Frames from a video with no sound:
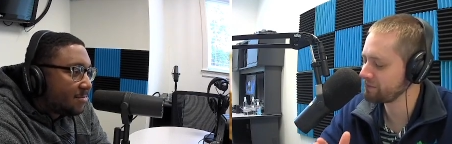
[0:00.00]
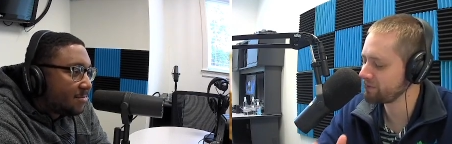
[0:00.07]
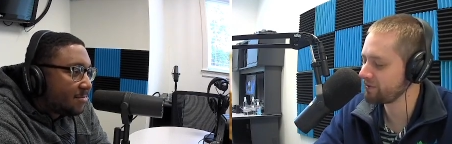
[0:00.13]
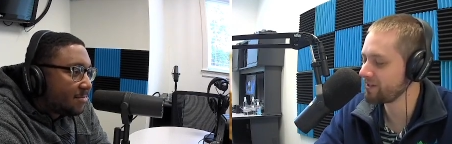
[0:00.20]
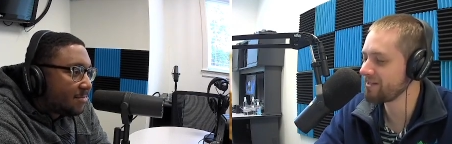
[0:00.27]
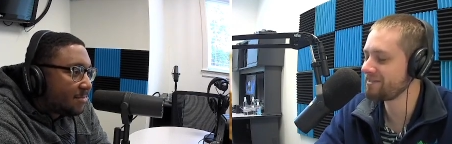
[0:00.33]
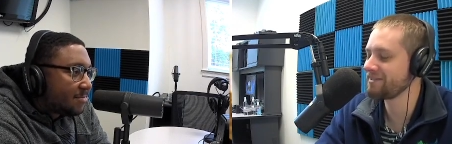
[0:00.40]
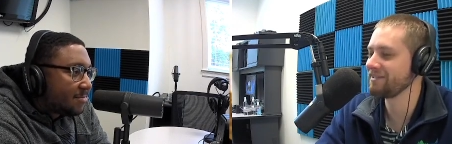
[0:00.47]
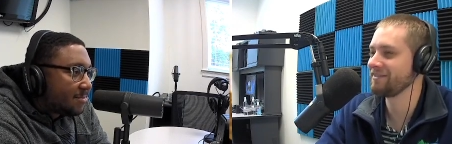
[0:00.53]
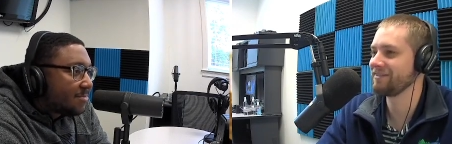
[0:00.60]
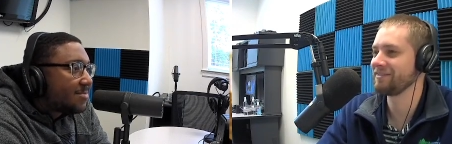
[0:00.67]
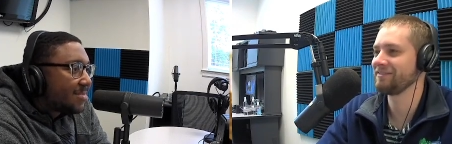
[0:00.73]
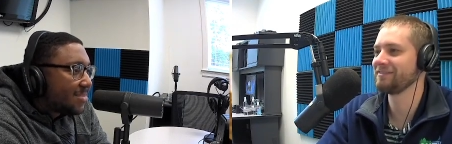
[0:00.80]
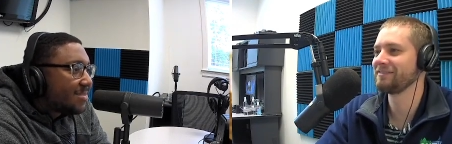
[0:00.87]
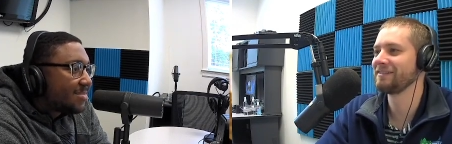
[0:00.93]
Speaker 1: preseason.
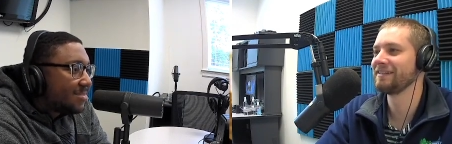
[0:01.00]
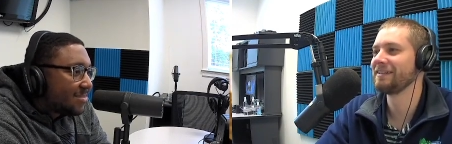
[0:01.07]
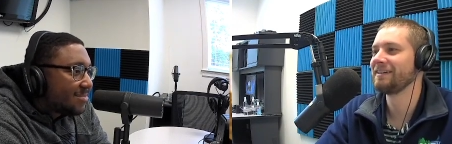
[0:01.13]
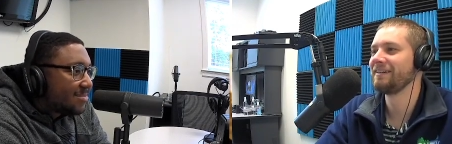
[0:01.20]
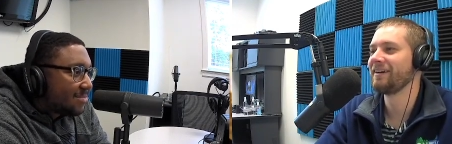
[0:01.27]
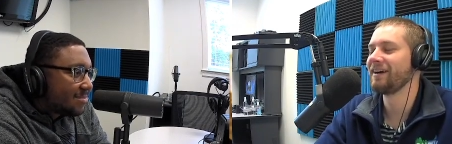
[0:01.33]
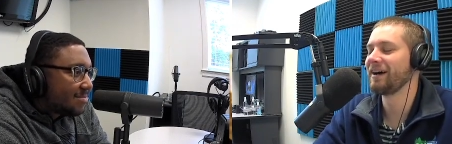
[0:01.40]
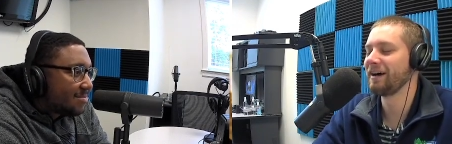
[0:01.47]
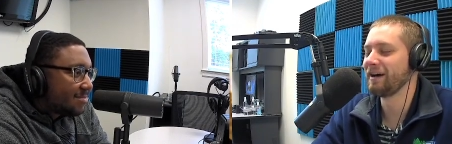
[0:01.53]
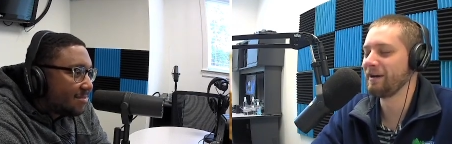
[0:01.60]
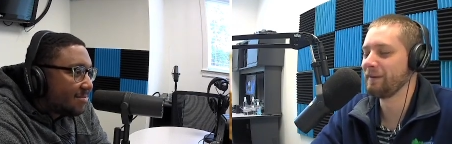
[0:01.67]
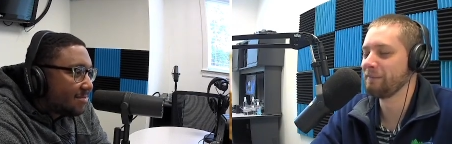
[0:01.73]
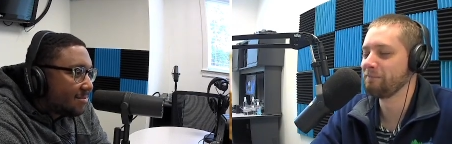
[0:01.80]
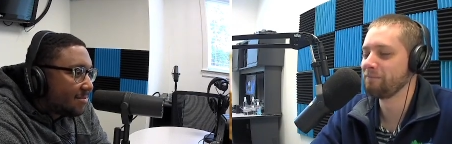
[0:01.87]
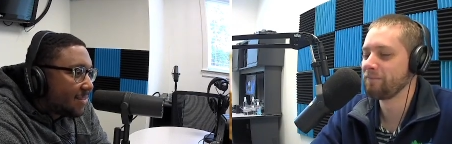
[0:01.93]

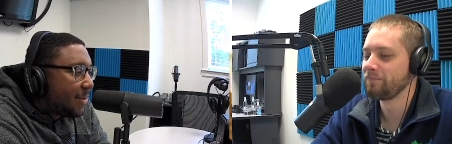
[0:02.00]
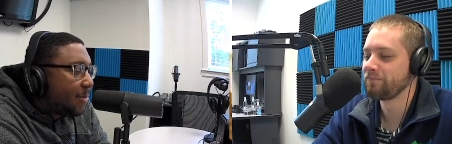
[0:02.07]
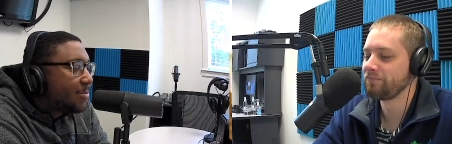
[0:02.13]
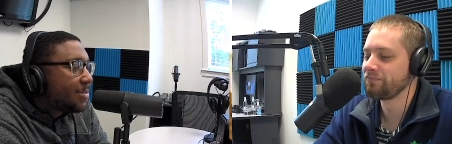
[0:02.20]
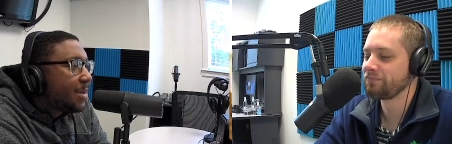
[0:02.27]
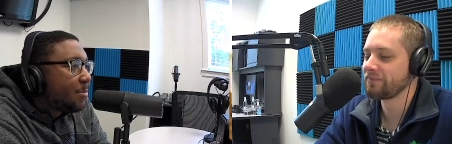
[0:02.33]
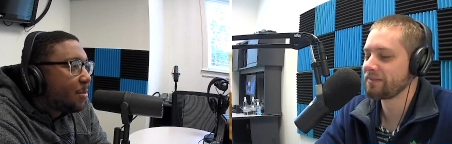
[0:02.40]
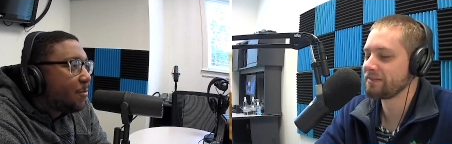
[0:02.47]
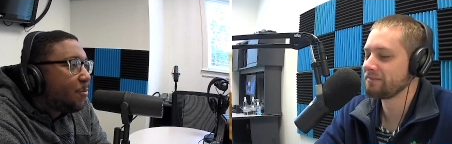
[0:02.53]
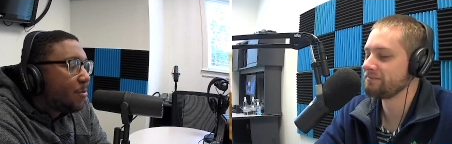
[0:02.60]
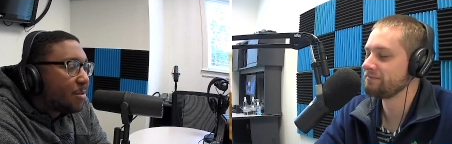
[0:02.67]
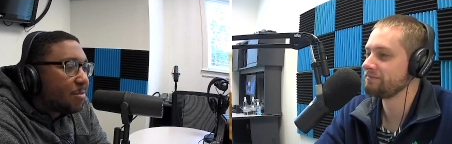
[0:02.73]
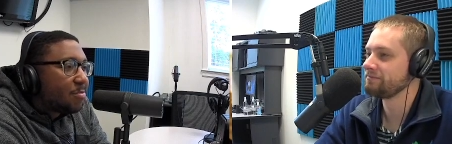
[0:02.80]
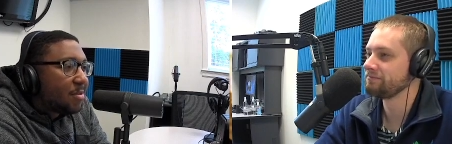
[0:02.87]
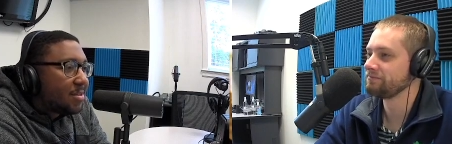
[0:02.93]
Um, he was there
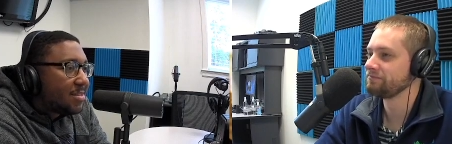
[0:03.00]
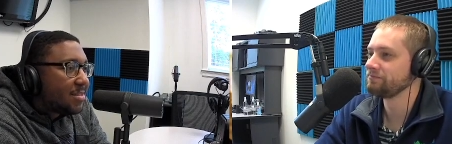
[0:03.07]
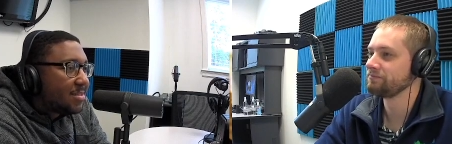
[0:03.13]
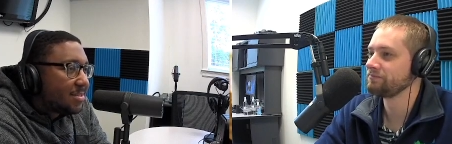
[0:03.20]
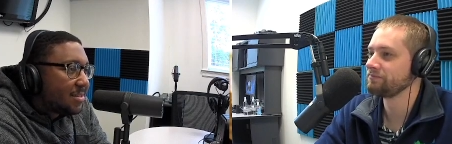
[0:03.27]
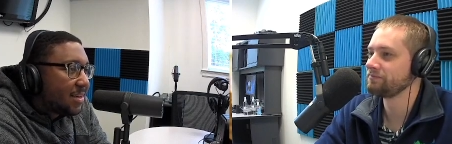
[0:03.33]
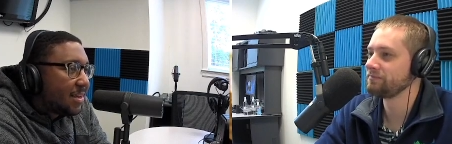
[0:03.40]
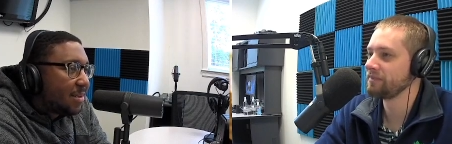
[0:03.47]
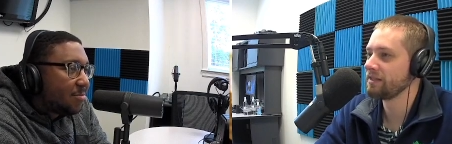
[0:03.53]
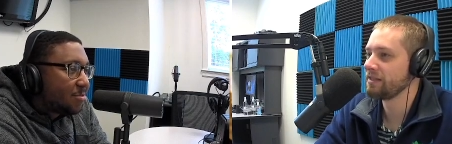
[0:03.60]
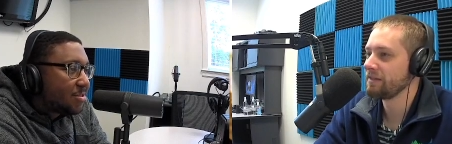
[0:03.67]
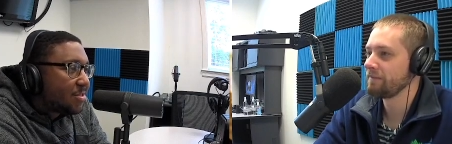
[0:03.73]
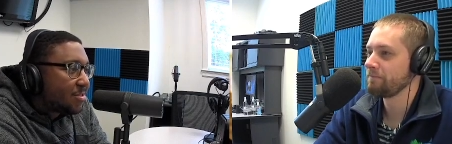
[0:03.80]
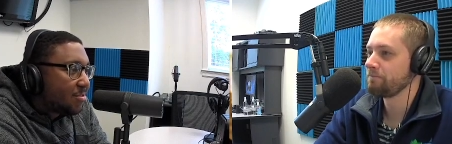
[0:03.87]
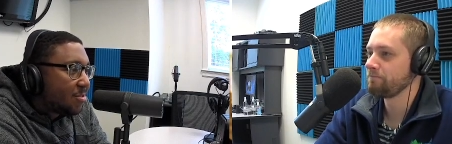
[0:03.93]
before the preseason game,
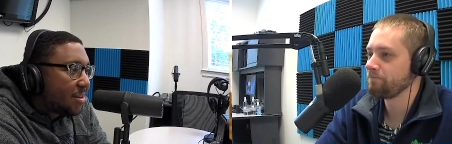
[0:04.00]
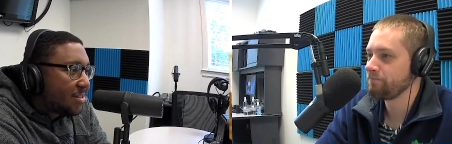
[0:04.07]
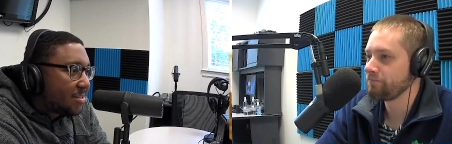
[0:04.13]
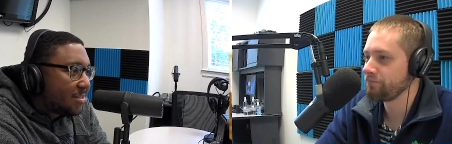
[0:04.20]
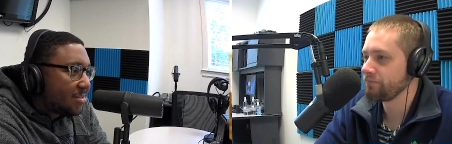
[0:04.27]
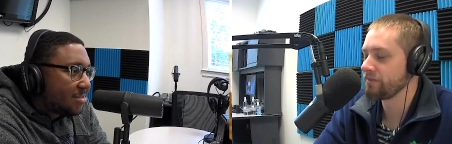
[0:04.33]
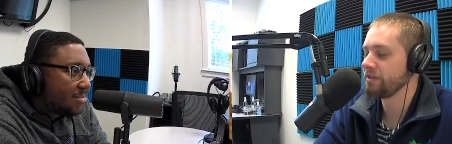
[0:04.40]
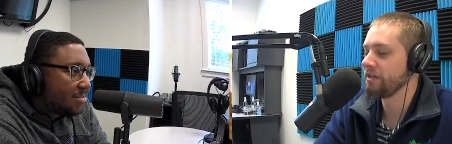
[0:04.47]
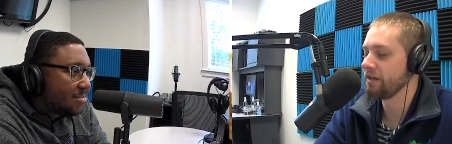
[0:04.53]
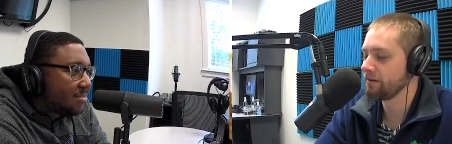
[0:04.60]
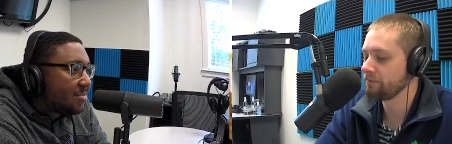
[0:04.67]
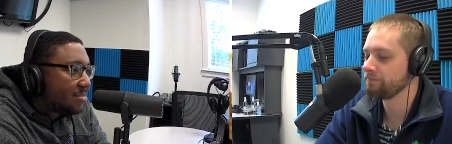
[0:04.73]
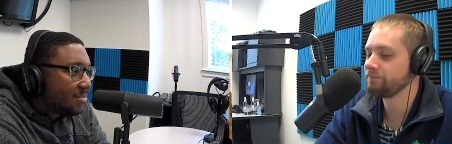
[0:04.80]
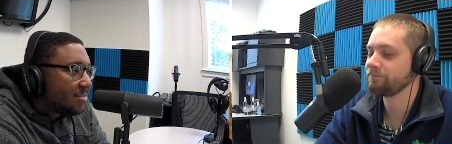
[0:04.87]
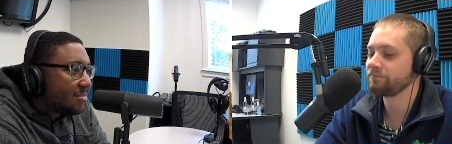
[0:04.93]
which is crazy.
Speaker 2: Yeah,
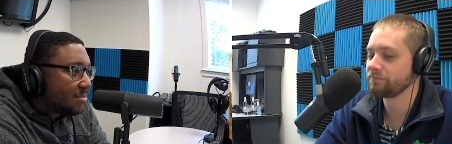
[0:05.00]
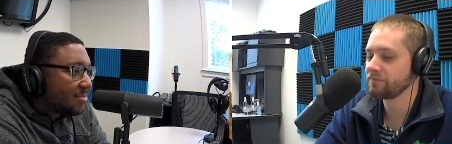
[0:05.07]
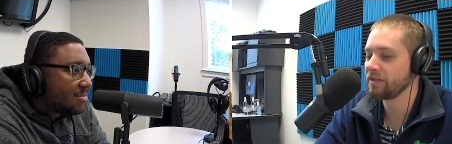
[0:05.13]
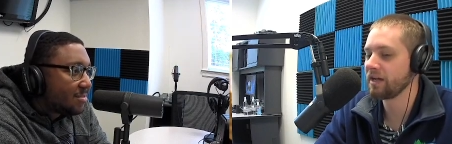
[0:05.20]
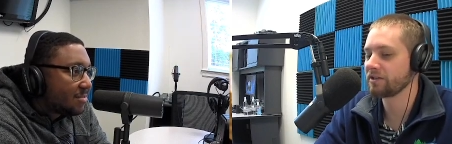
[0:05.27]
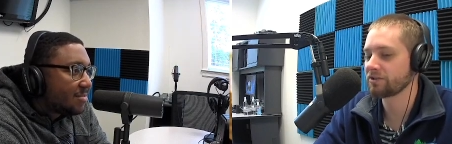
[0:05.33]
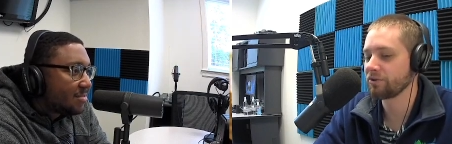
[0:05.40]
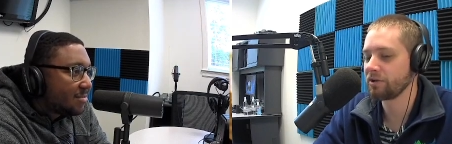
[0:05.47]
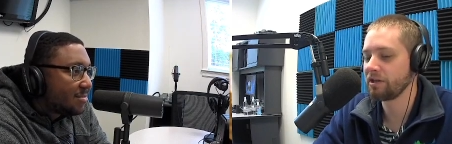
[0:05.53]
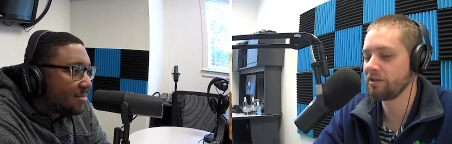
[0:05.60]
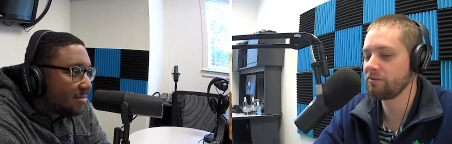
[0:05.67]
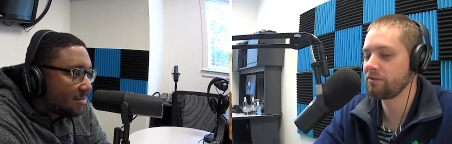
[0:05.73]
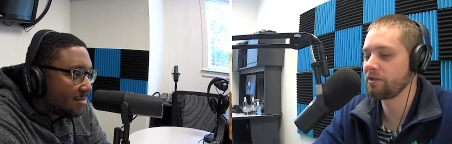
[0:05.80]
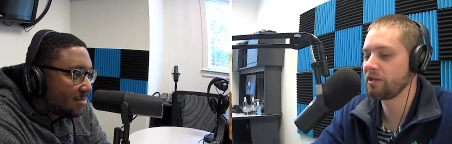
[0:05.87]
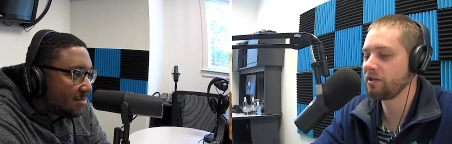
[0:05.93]
yeah. So
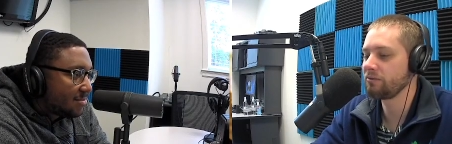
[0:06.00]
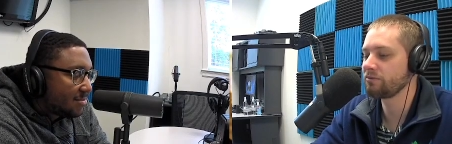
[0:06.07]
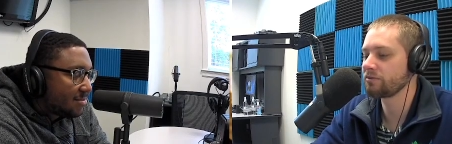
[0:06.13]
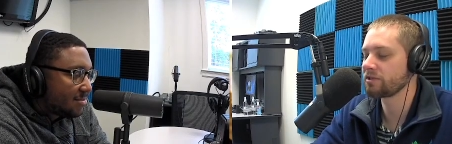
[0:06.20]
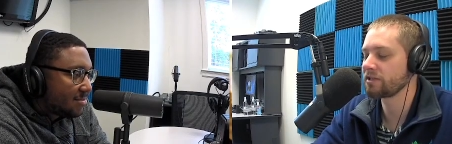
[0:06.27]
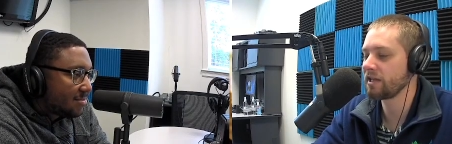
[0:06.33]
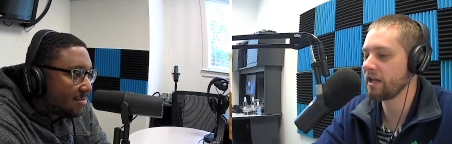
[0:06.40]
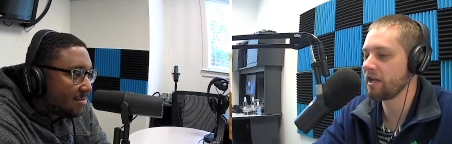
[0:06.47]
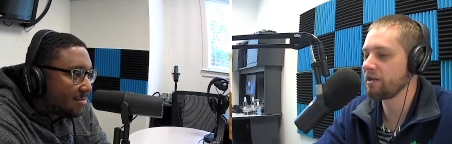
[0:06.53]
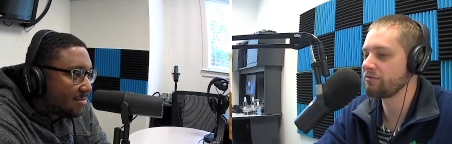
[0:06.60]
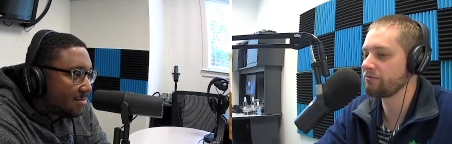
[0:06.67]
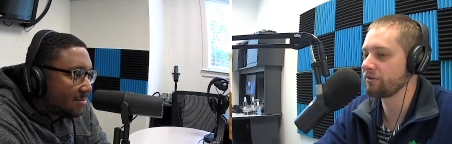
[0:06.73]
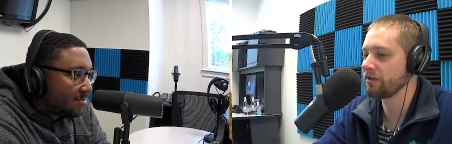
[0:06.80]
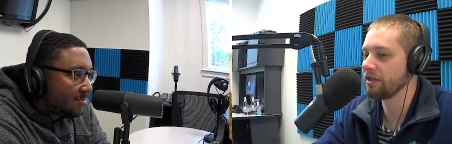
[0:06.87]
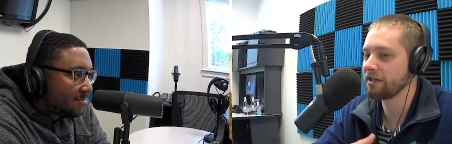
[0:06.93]
he he stayed
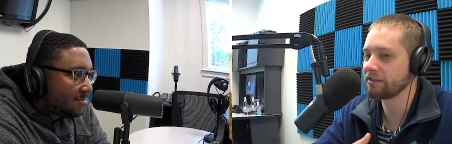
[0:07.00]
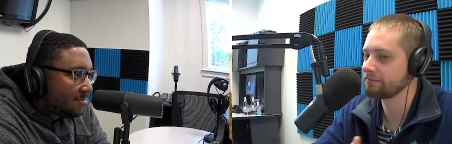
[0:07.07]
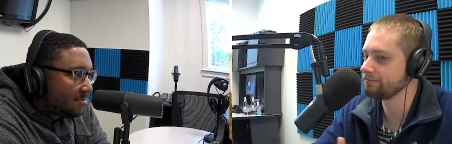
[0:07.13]
for like